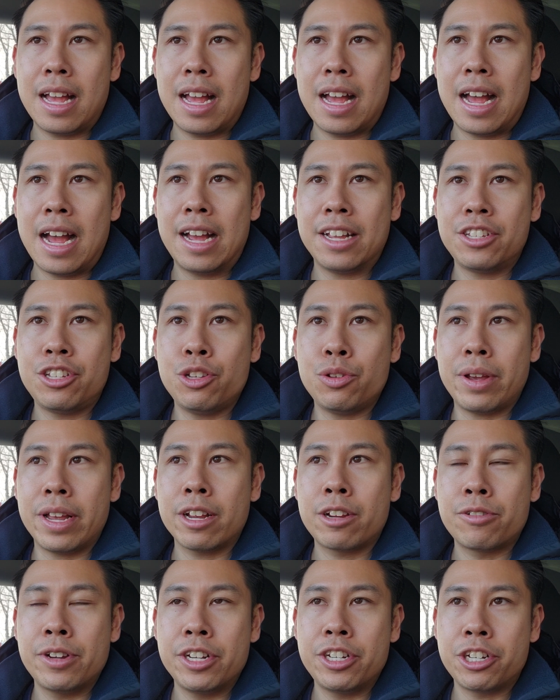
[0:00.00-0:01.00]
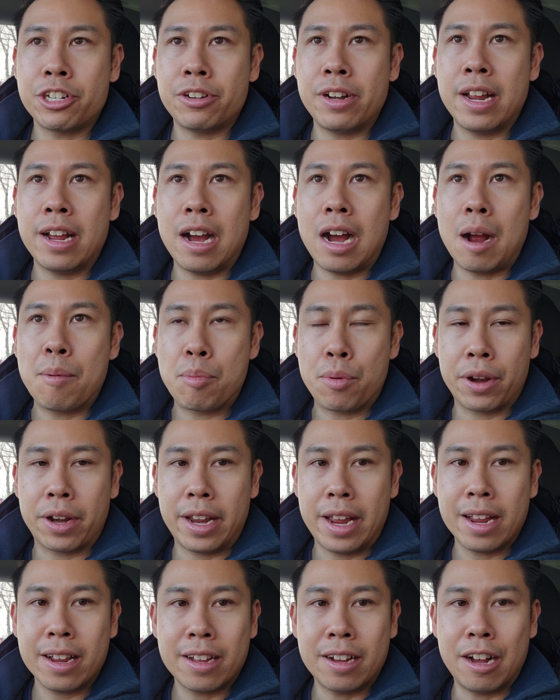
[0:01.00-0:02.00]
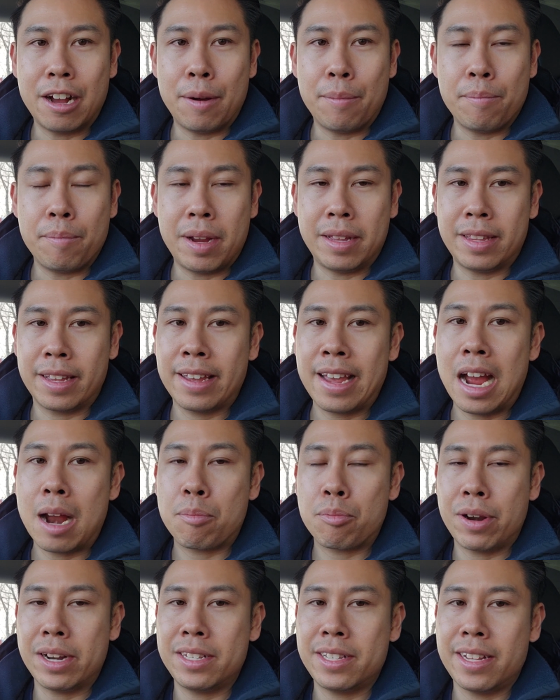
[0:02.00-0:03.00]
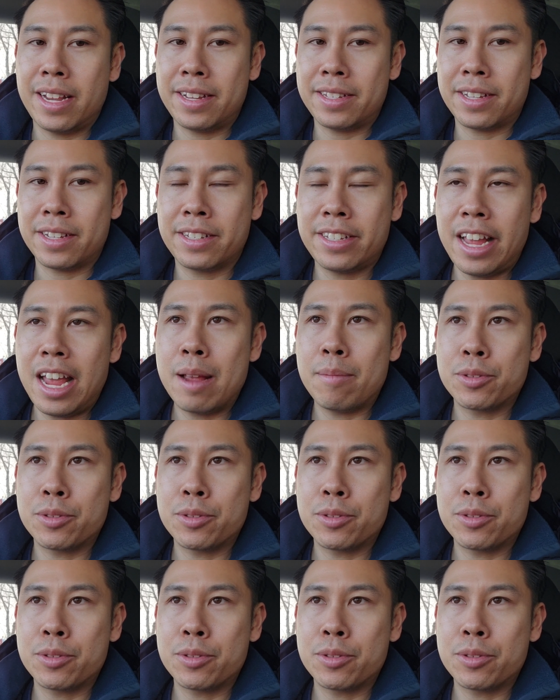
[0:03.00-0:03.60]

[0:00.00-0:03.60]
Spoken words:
as you increase your net operating income and the cap rate stays the same,